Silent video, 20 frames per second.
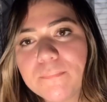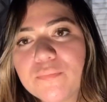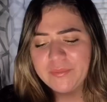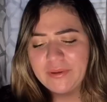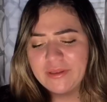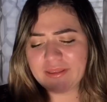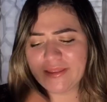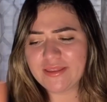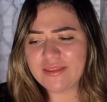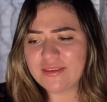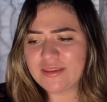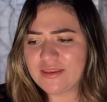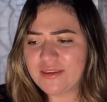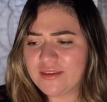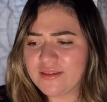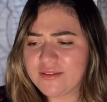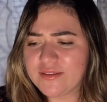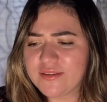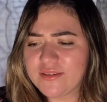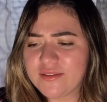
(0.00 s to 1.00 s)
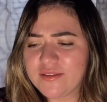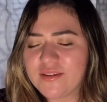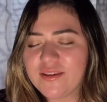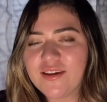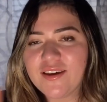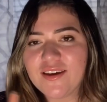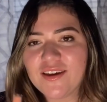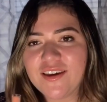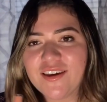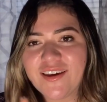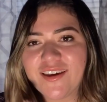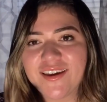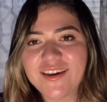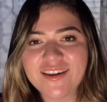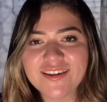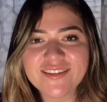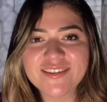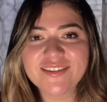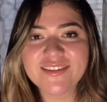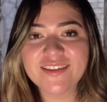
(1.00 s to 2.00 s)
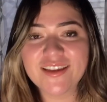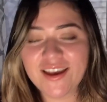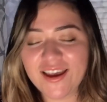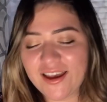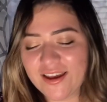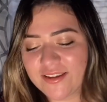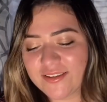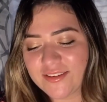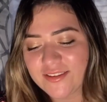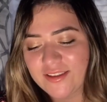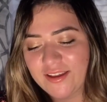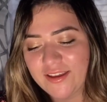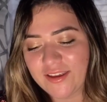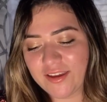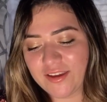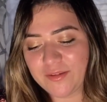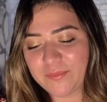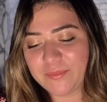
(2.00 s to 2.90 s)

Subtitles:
But this has like